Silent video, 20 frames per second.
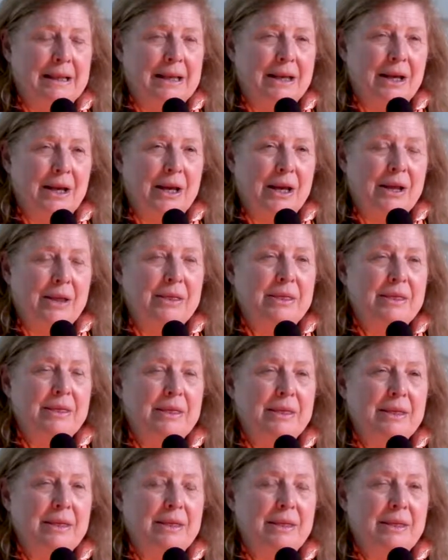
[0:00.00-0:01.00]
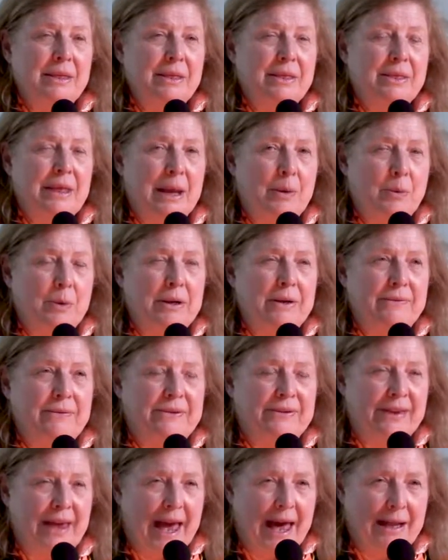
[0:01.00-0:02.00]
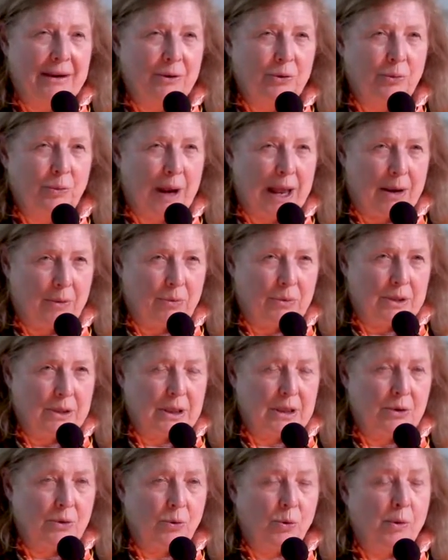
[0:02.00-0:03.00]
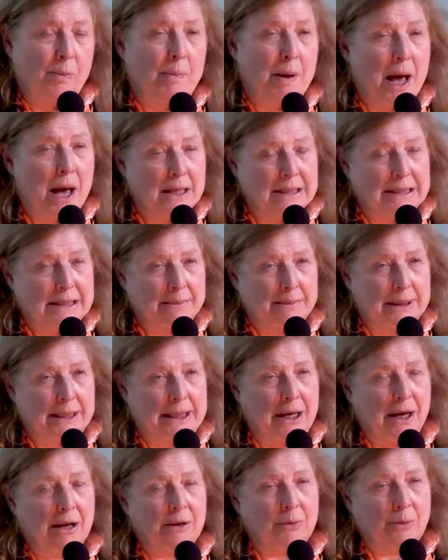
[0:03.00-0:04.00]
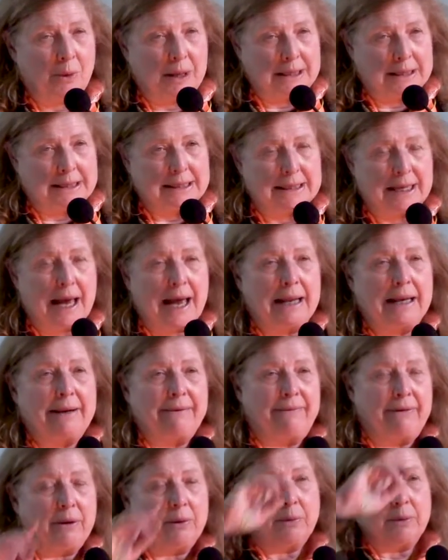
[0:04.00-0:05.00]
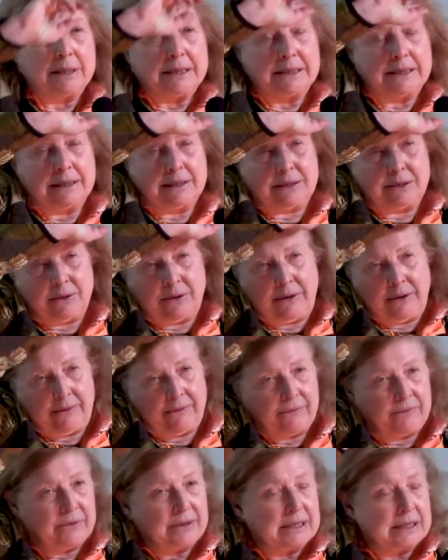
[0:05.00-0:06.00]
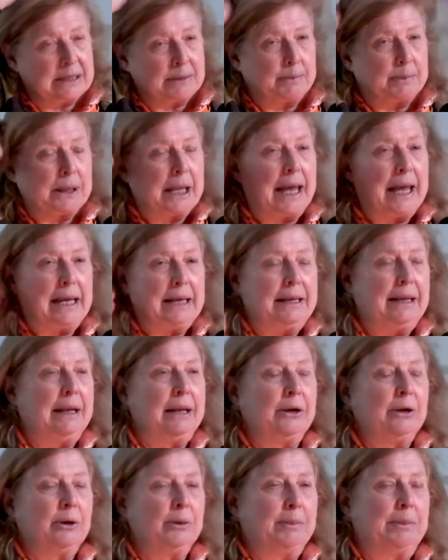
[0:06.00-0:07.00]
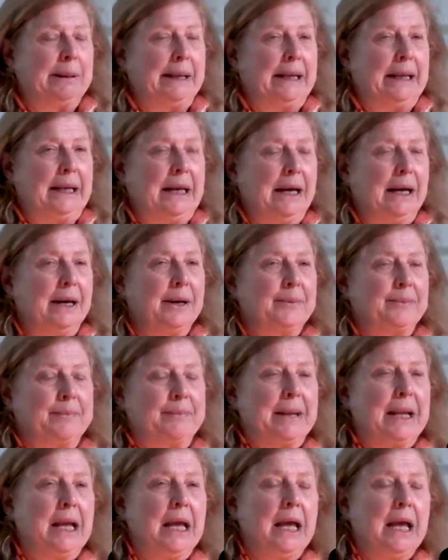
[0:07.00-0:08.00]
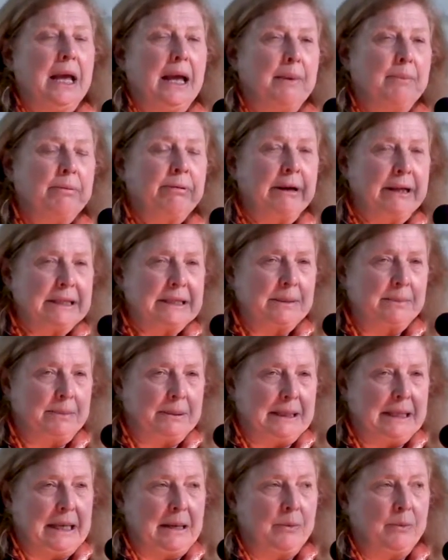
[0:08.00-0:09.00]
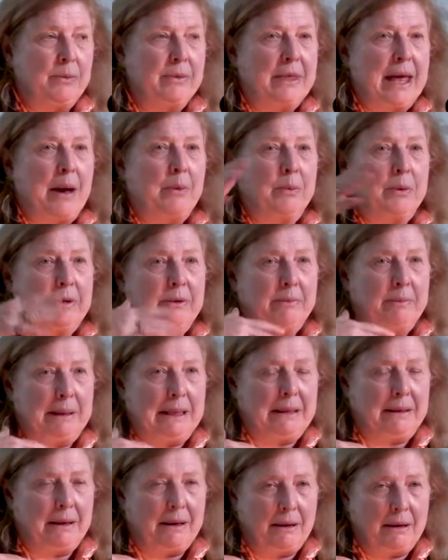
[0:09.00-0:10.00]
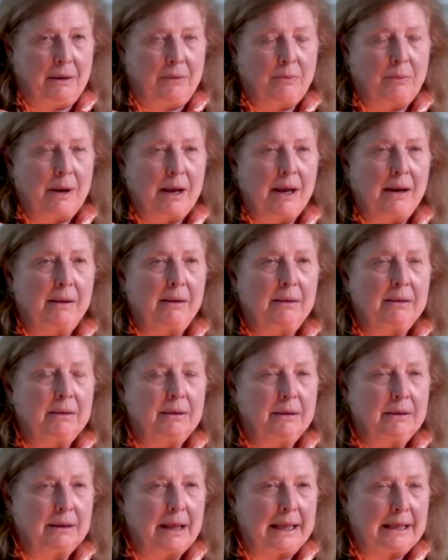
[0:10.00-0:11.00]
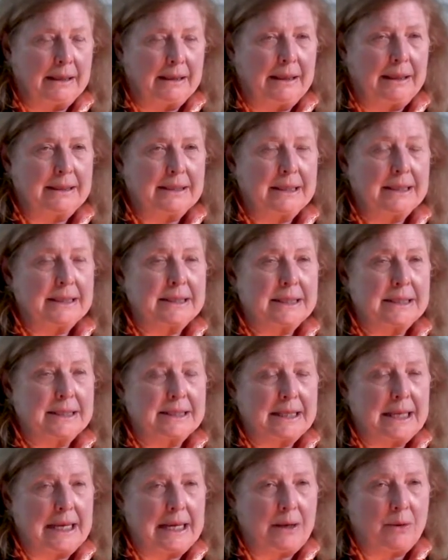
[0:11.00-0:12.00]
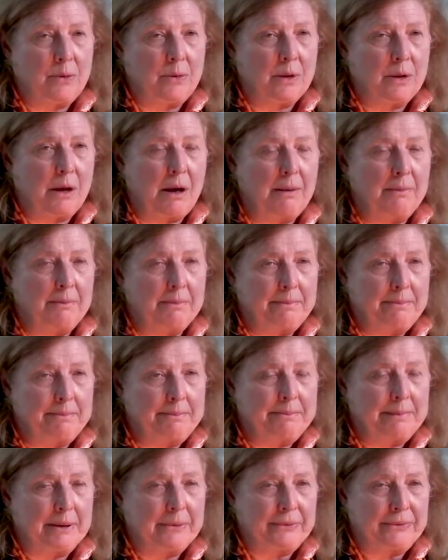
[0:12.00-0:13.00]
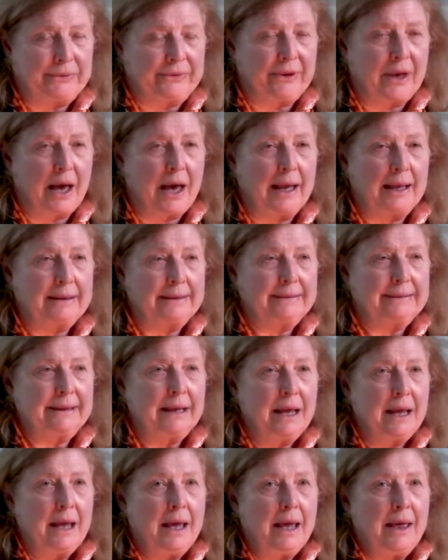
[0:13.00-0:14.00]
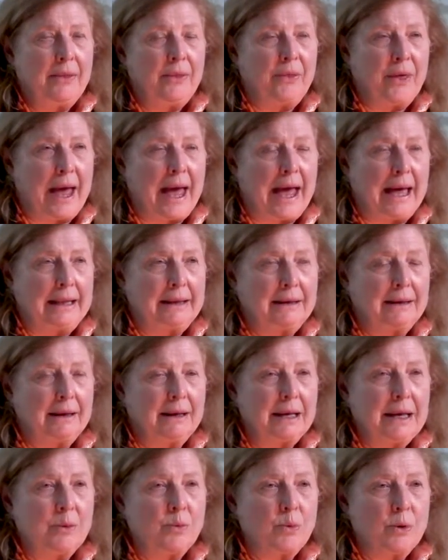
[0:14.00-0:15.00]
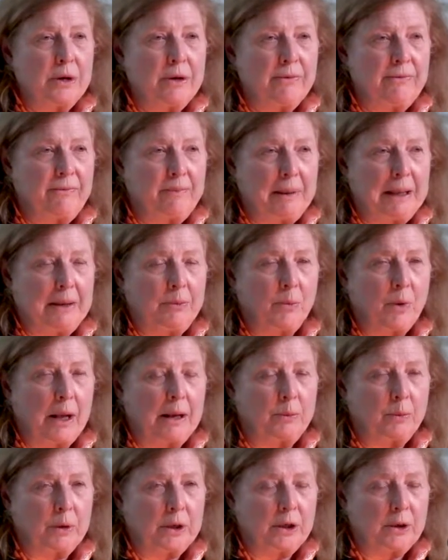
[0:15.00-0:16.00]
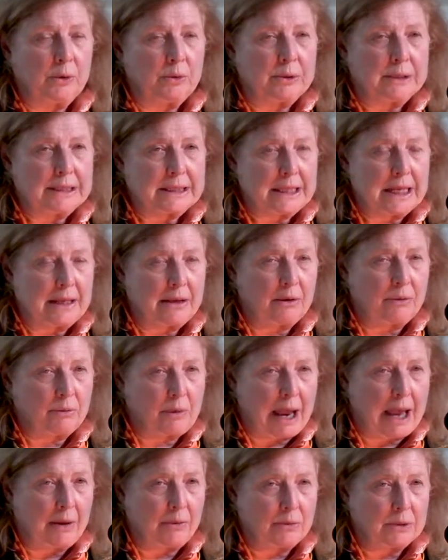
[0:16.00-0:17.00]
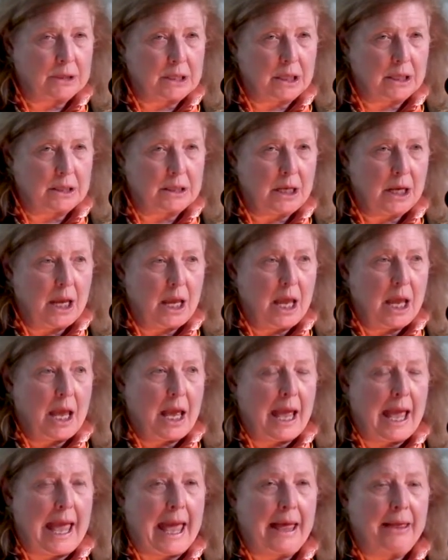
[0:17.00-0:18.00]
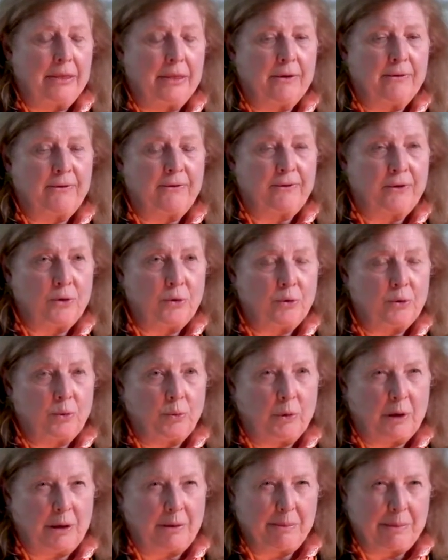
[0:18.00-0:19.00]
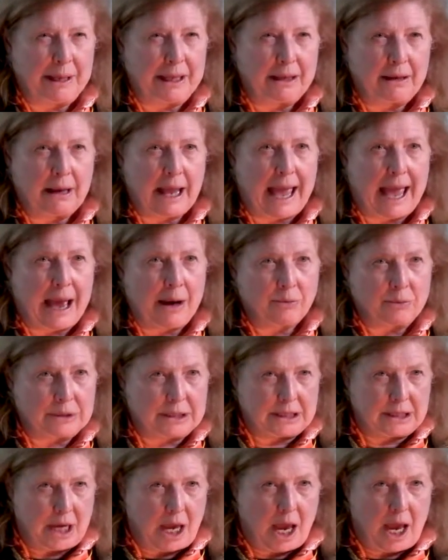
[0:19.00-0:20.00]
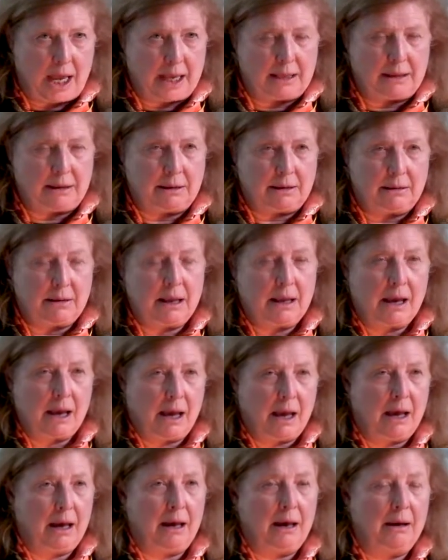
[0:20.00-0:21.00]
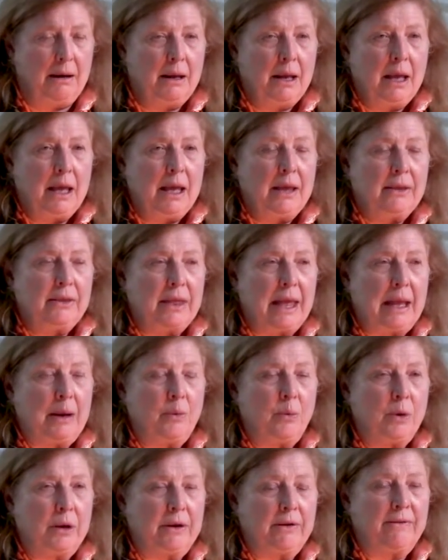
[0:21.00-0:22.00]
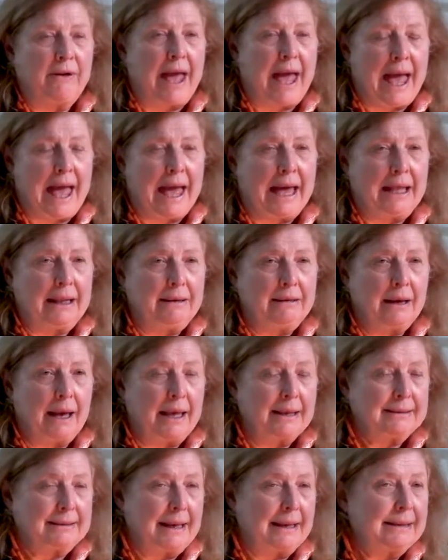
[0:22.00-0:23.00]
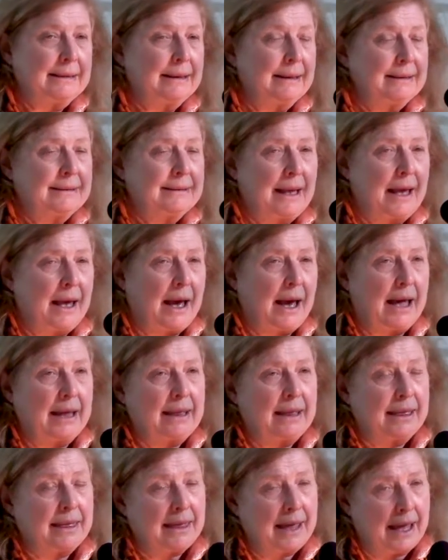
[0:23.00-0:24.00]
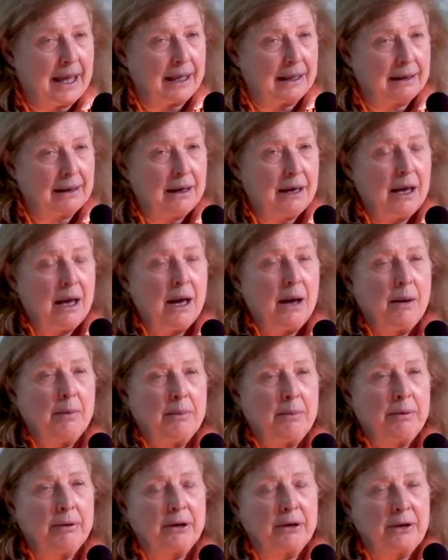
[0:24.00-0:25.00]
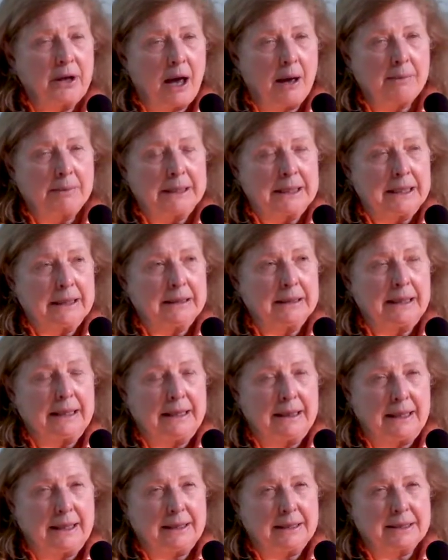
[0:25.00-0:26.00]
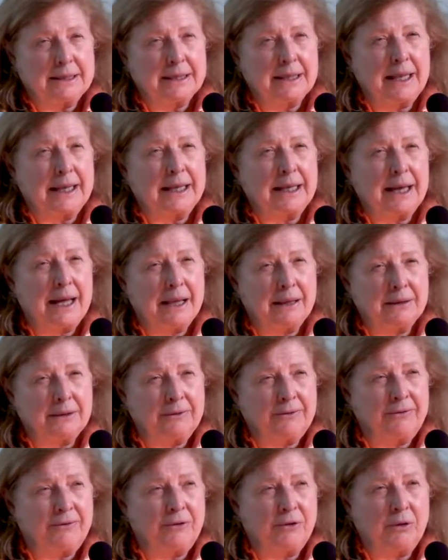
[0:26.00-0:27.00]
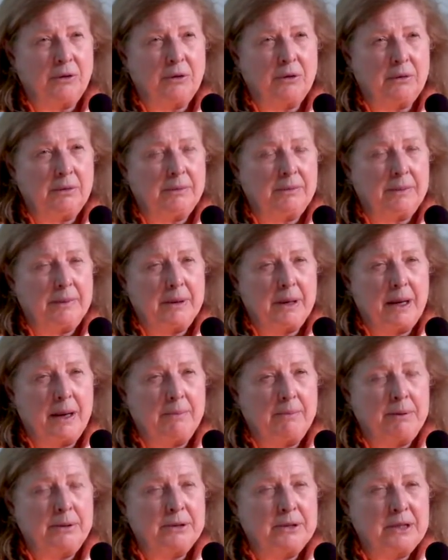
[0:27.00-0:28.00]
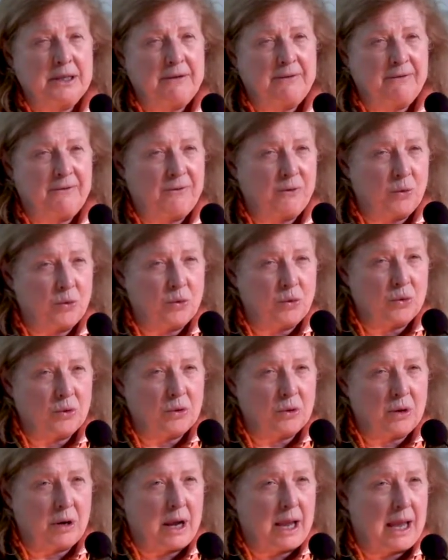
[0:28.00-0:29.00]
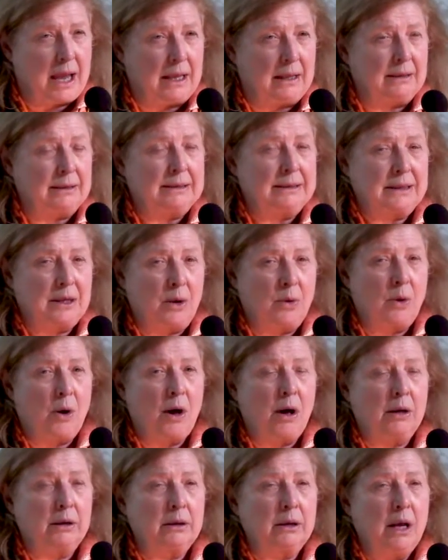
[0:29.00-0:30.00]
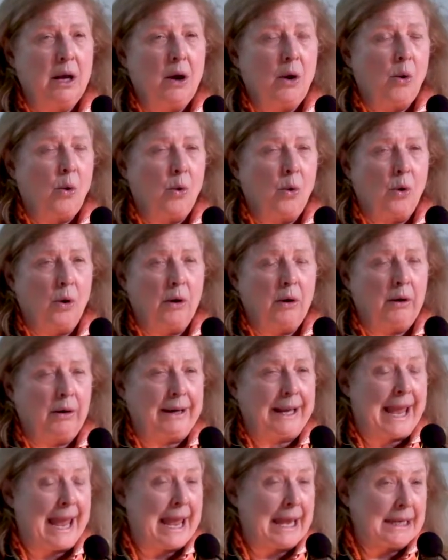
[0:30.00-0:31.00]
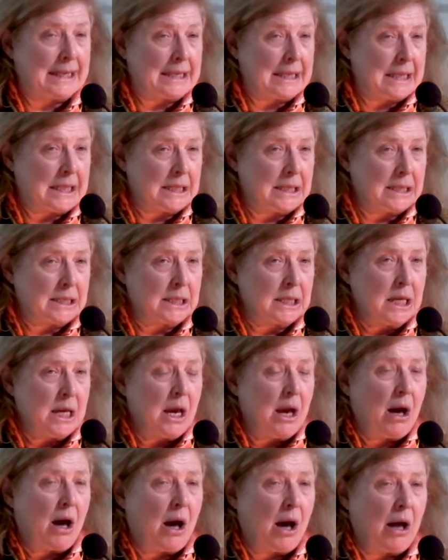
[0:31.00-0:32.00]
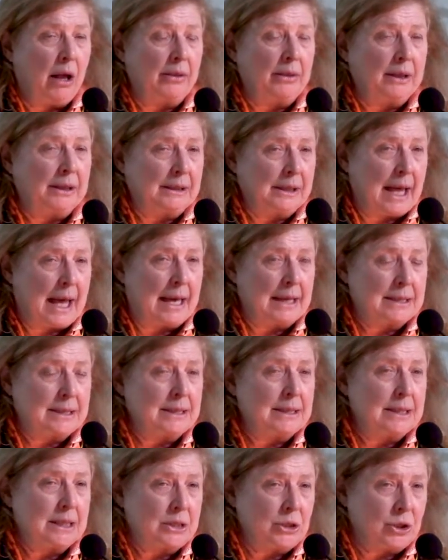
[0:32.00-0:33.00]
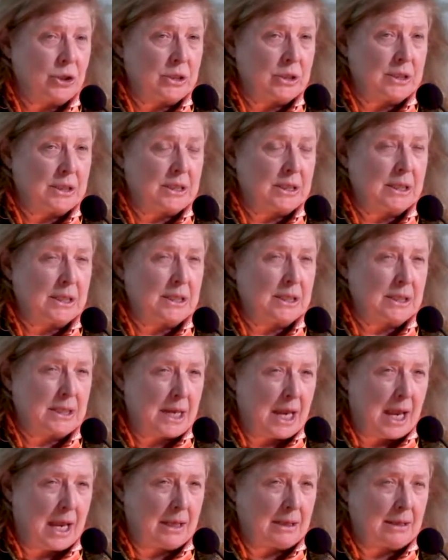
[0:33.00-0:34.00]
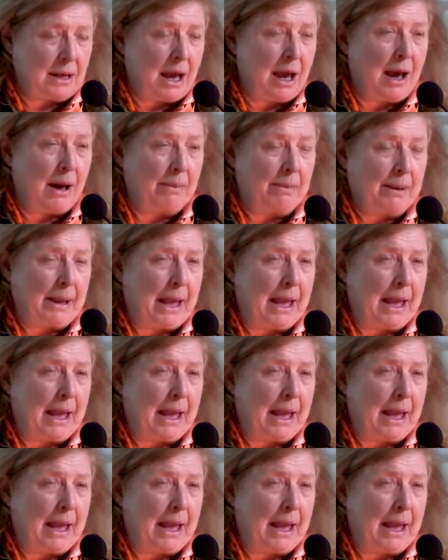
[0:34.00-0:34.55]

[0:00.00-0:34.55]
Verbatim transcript: around that table they would have sat around it or possibly on one side if it was a sort of display dinner but um, principally that would have been uh, likely since it's equal on both sides that it would have been one where you'd sit around it and the food would have been outside uh, they would have had, as I, I think, predominantly things like colorful uh, petit four and so on, or candies on the glass dishes that stand up.